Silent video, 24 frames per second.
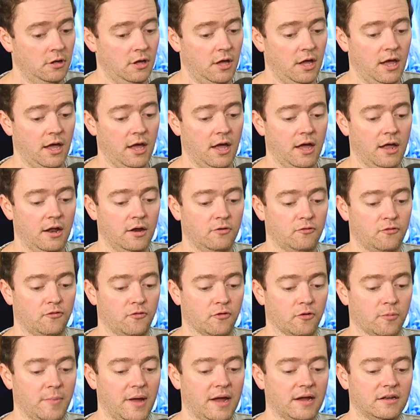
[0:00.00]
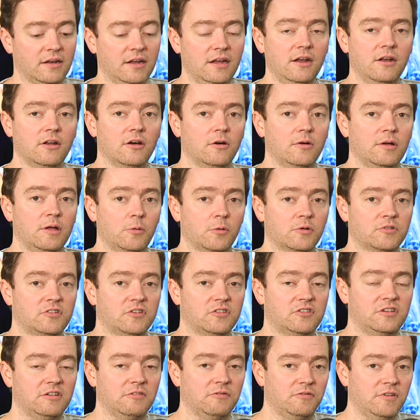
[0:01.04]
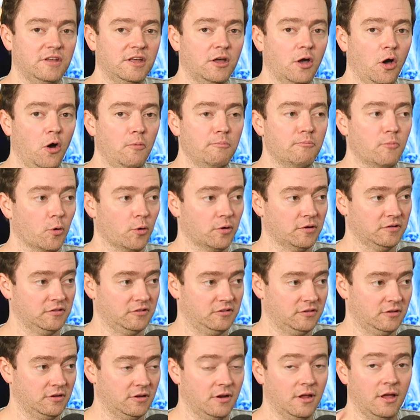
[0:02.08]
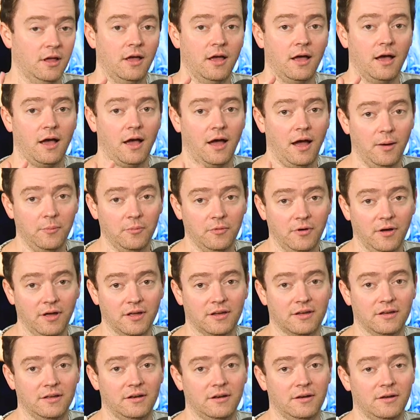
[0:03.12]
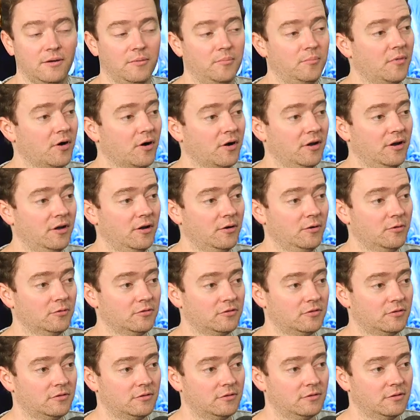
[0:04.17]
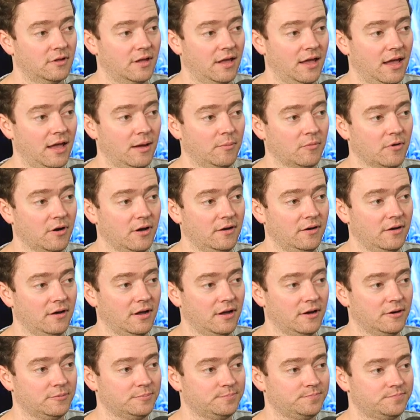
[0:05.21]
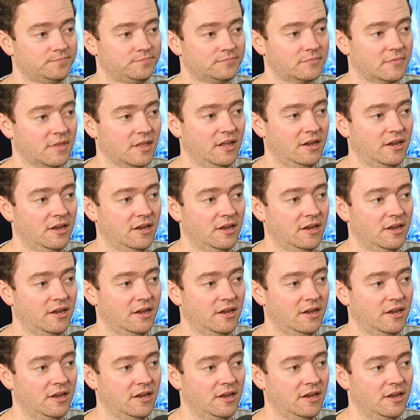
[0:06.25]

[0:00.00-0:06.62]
And for Magneto, he wants to see Viggo Mortensen. Ooh. I'm liking Mario's game right now. Yeah.